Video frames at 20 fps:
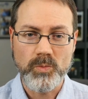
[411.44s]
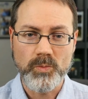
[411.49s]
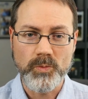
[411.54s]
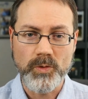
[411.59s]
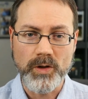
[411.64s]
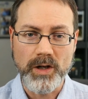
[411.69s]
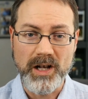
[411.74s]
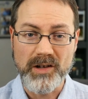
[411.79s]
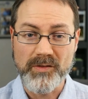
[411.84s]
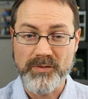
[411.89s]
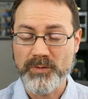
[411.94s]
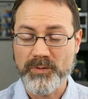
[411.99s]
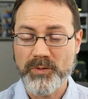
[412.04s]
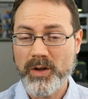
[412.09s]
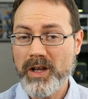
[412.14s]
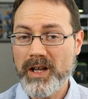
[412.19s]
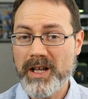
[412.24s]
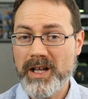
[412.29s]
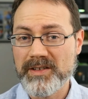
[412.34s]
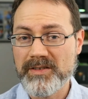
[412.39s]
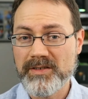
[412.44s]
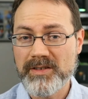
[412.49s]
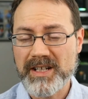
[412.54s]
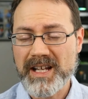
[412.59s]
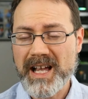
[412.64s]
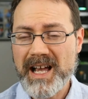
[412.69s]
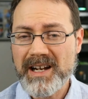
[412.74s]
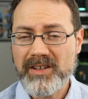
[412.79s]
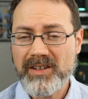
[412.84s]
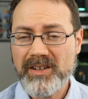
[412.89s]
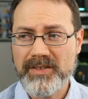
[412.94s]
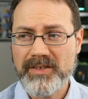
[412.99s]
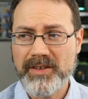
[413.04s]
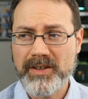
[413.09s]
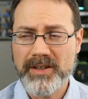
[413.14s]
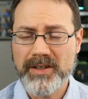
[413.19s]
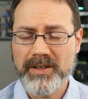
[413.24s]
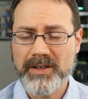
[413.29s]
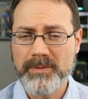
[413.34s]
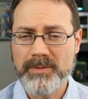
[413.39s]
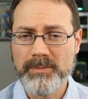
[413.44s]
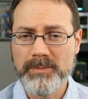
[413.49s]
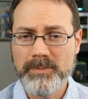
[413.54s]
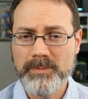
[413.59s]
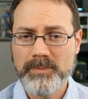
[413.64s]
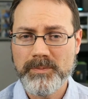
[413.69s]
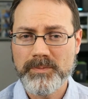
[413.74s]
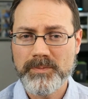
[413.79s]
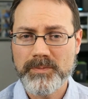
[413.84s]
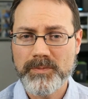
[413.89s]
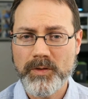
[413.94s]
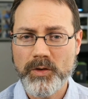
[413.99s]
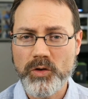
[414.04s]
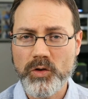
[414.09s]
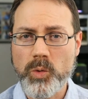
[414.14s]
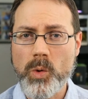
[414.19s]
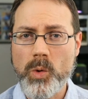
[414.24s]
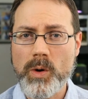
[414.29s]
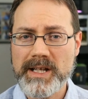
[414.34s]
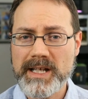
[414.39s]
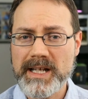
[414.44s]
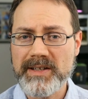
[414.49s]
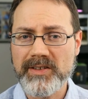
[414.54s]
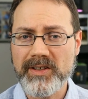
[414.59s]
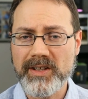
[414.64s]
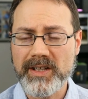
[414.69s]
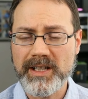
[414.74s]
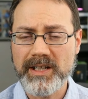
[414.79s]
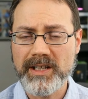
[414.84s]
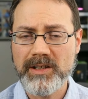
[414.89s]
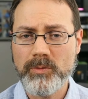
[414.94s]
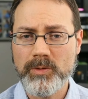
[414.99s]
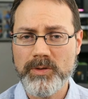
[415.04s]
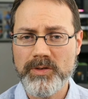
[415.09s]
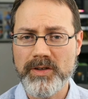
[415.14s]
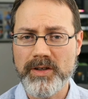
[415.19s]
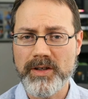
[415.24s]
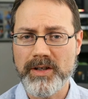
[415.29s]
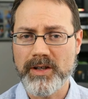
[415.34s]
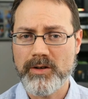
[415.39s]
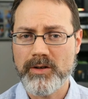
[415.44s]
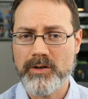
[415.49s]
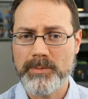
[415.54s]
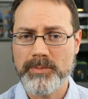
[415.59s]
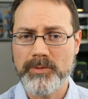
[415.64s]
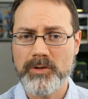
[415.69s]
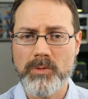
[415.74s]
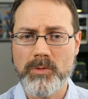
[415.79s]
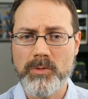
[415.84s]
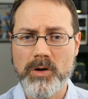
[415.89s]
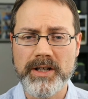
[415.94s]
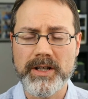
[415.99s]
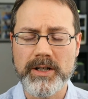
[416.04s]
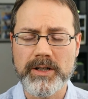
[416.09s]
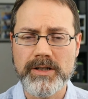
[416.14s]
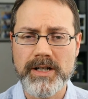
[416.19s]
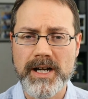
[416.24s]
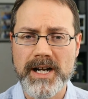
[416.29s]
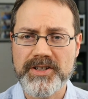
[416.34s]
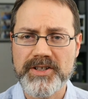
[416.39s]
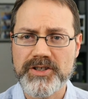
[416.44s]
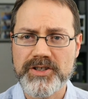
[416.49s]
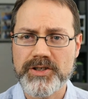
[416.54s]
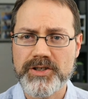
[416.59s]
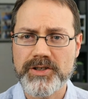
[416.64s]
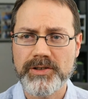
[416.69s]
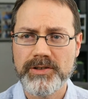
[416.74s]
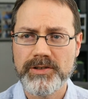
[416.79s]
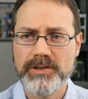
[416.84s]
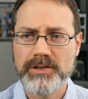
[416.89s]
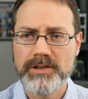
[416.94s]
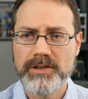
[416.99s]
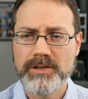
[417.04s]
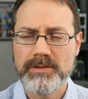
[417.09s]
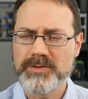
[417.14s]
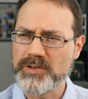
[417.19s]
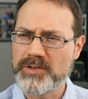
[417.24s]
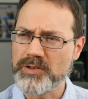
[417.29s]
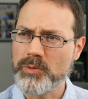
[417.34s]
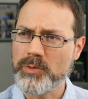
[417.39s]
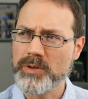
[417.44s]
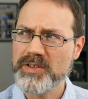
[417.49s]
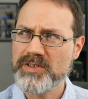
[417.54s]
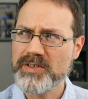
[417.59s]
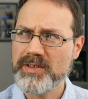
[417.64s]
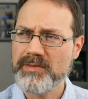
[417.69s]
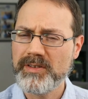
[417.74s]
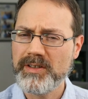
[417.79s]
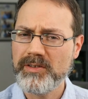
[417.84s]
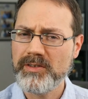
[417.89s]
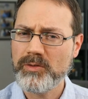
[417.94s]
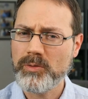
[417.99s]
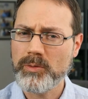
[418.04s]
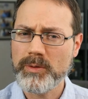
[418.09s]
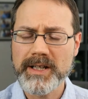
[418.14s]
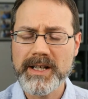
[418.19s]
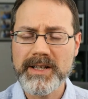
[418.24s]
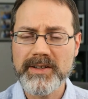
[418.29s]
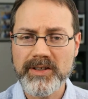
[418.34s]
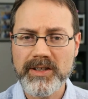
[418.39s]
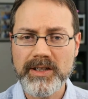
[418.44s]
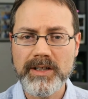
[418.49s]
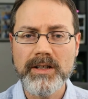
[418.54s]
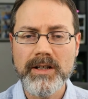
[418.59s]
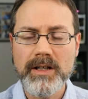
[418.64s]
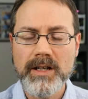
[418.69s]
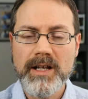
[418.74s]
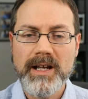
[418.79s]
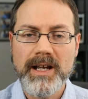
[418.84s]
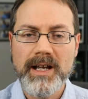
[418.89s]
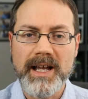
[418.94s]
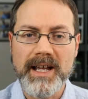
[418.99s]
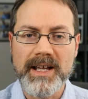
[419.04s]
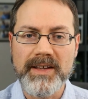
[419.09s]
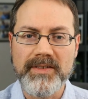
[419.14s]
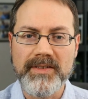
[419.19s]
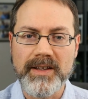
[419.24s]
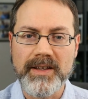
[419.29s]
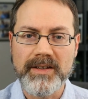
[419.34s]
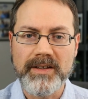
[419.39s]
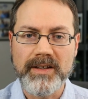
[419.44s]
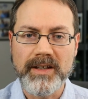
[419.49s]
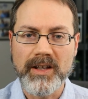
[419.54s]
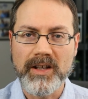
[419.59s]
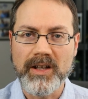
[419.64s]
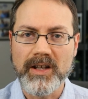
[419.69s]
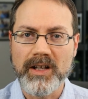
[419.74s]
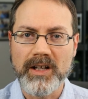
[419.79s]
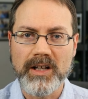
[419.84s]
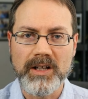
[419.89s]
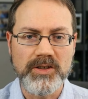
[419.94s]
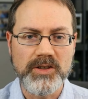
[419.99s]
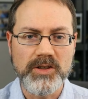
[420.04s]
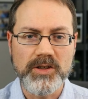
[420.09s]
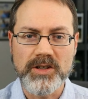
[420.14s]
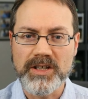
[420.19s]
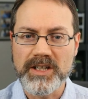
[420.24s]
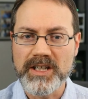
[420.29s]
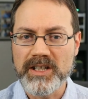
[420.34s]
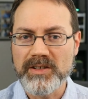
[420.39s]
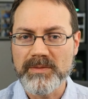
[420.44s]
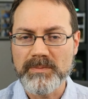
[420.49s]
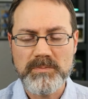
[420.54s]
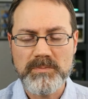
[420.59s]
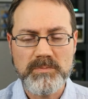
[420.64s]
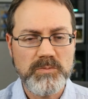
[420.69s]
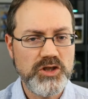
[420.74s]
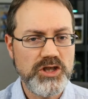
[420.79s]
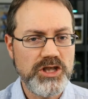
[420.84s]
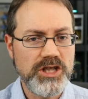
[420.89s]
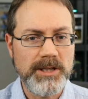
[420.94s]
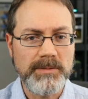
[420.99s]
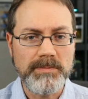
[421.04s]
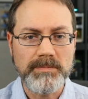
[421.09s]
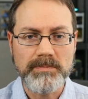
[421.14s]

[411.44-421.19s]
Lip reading: a flood, kind of like the 2018 when the crypto market crashed. Was it 2017, 2018? And then you could get cheap